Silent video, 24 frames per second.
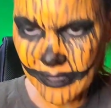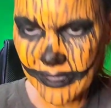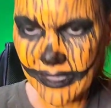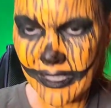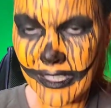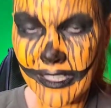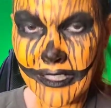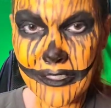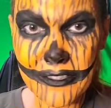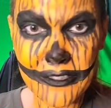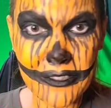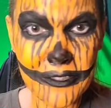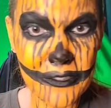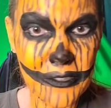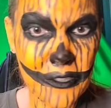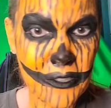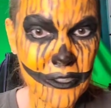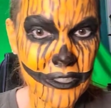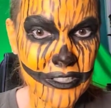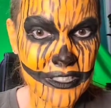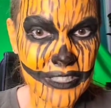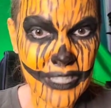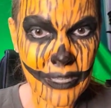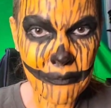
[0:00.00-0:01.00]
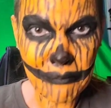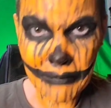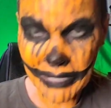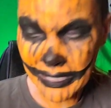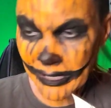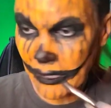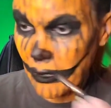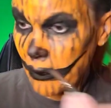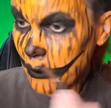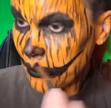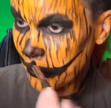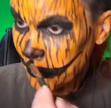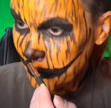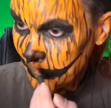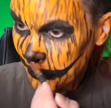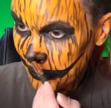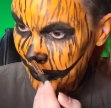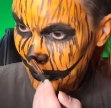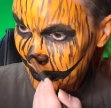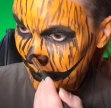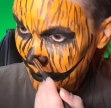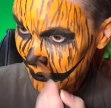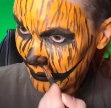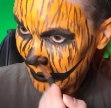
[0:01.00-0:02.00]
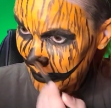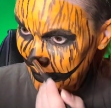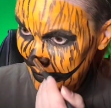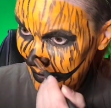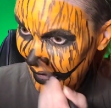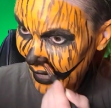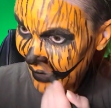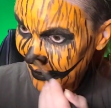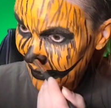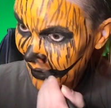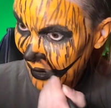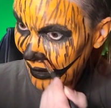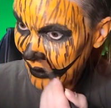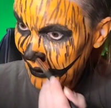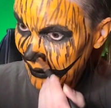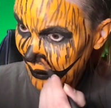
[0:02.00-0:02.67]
I also noticed that my nose was not that